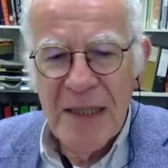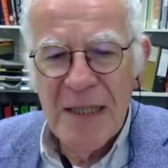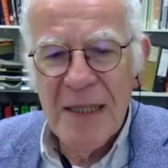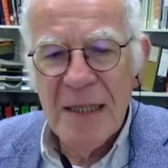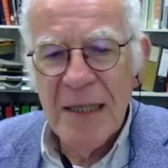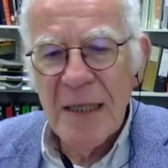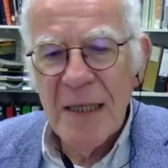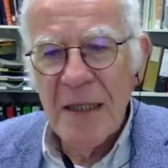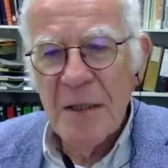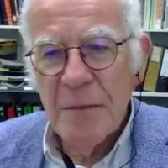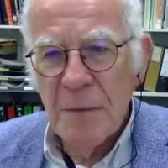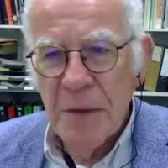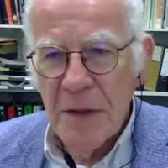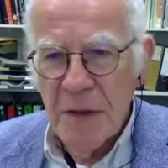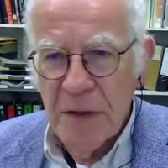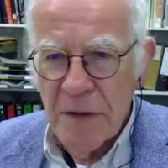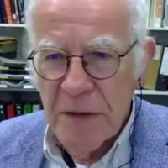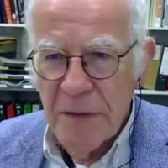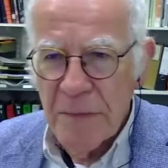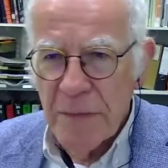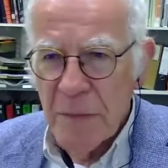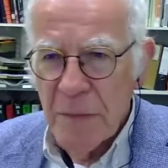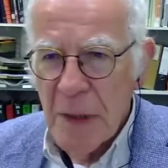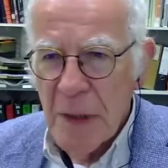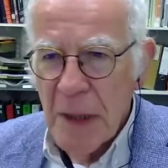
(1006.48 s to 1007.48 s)

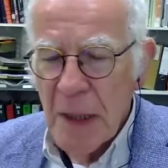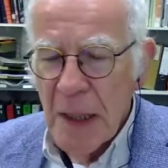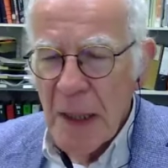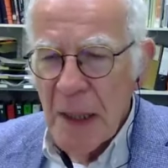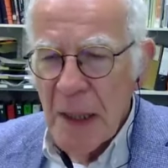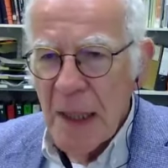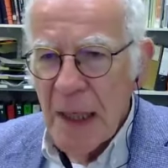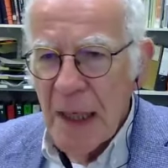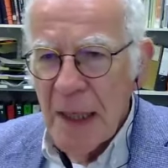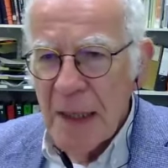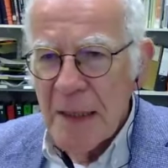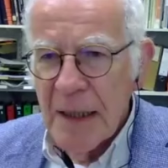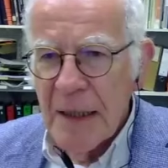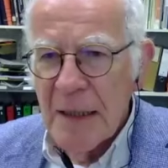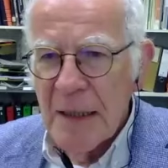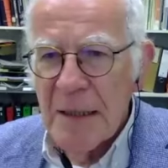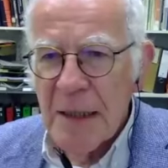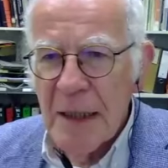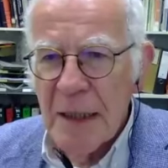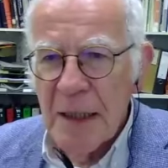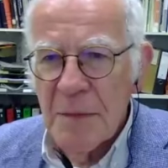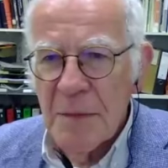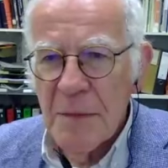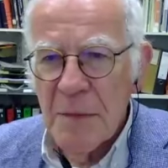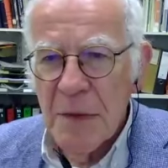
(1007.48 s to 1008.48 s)
treatment. And the
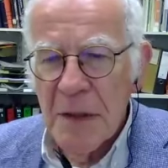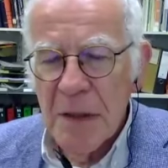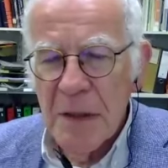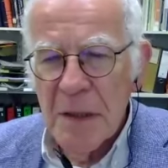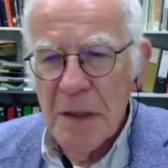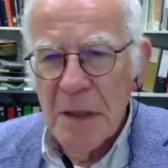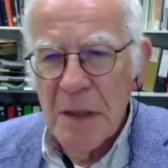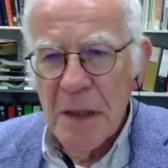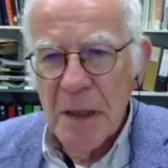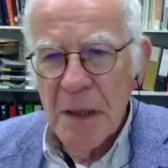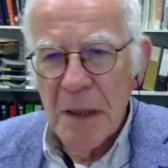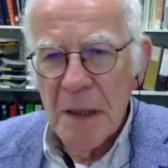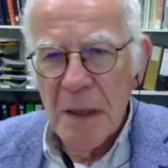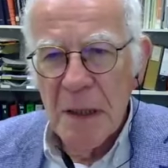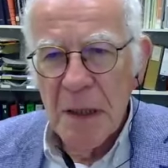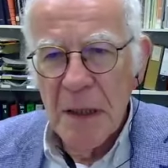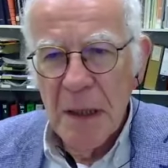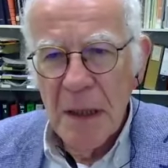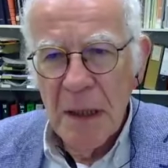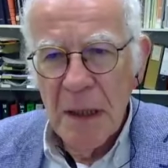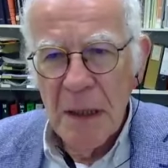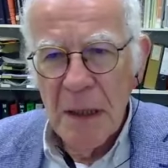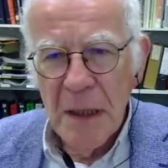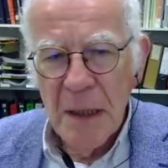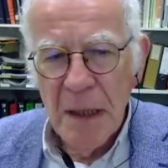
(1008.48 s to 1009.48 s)
treatment
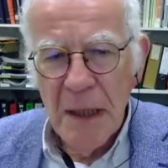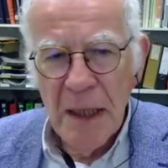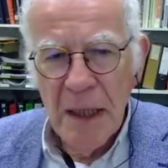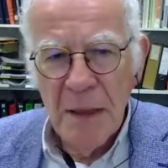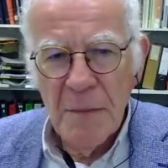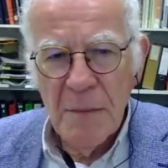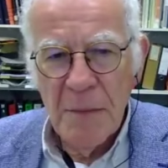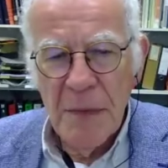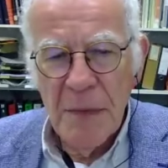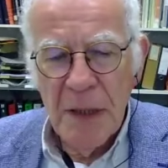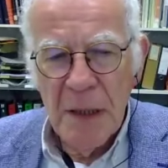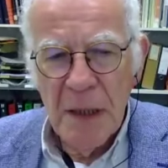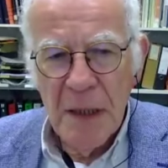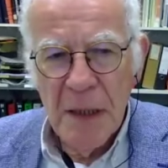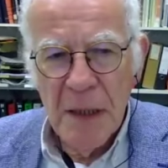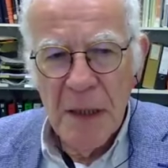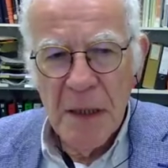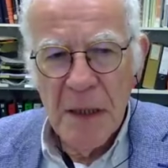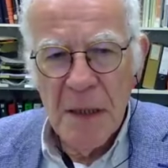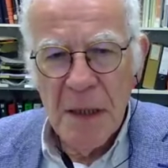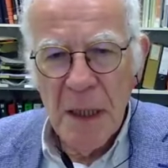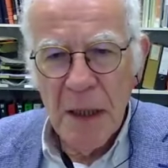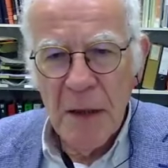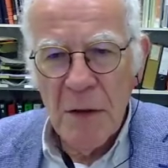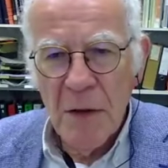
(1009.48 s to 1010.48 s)
can be
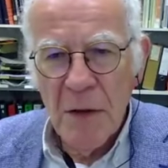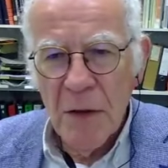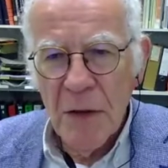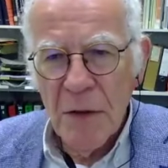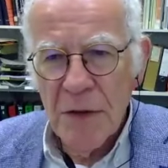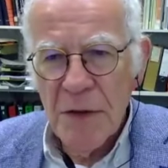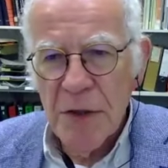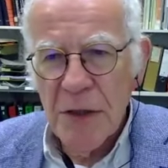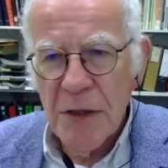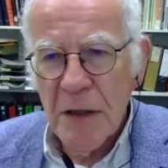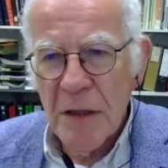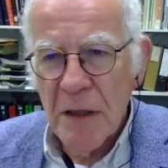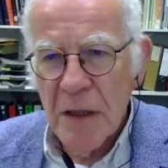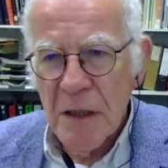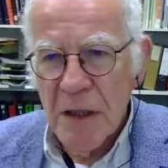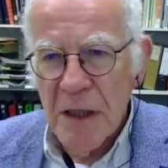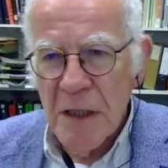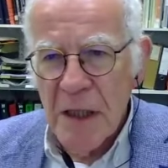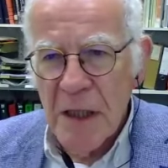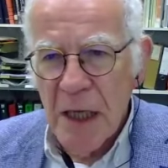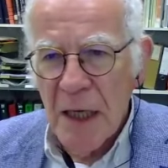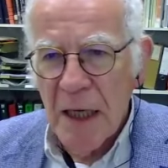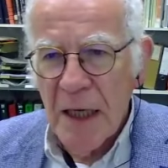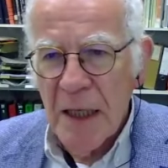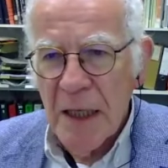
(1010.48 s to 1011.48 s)
psychological,
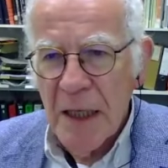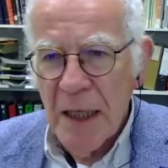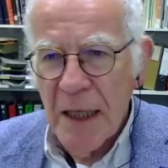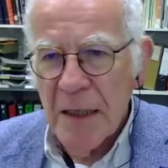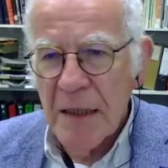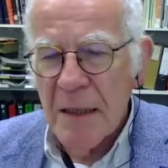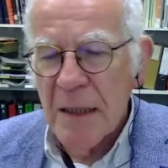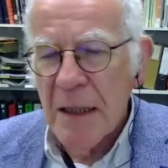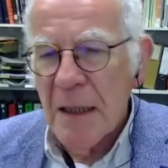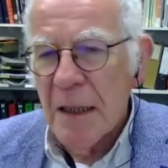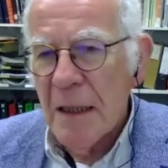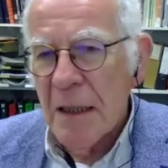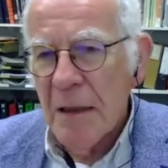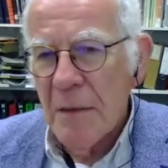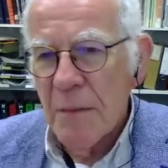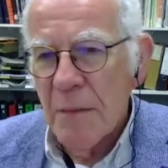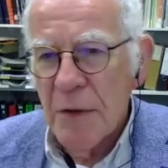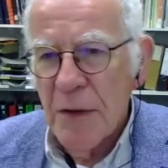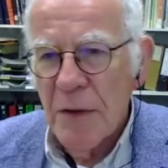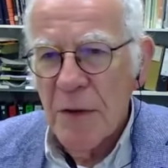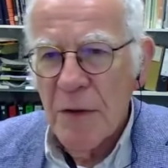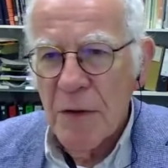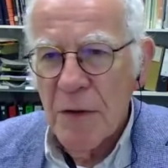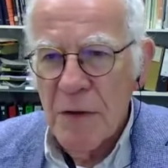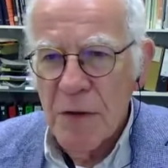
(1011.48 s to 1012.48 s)
psychiatric,
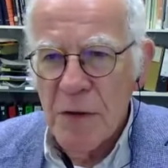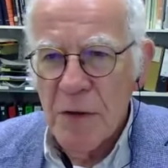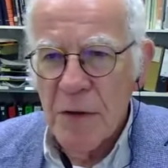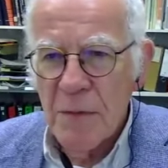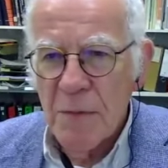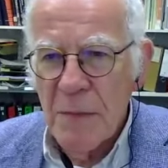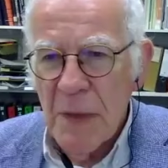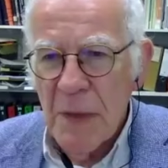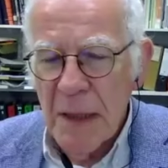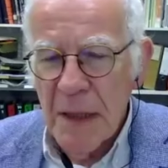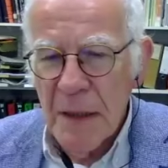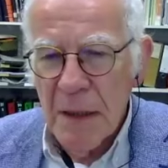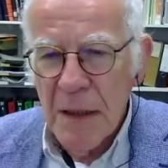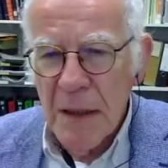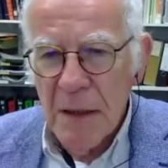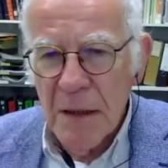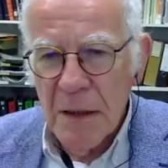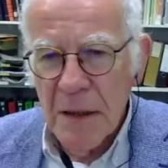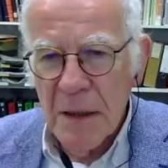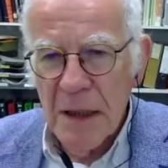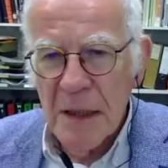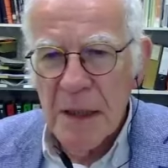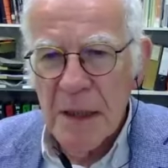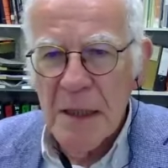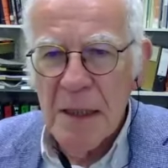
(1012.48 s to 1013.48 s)
but also
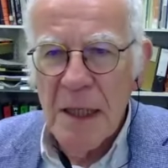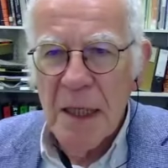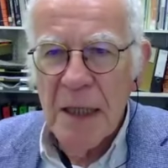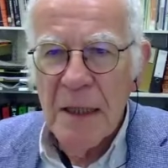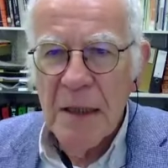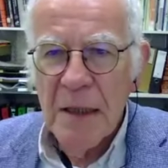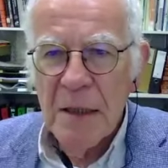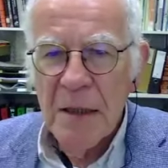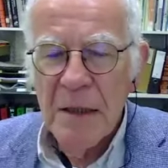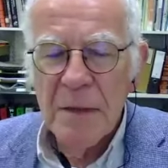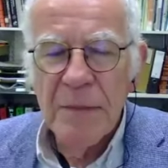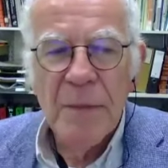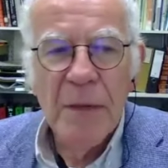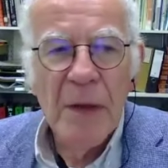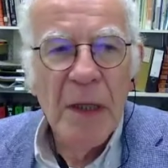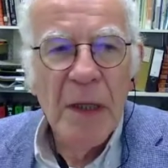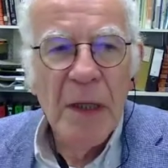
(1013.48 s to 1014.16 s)
medical in general.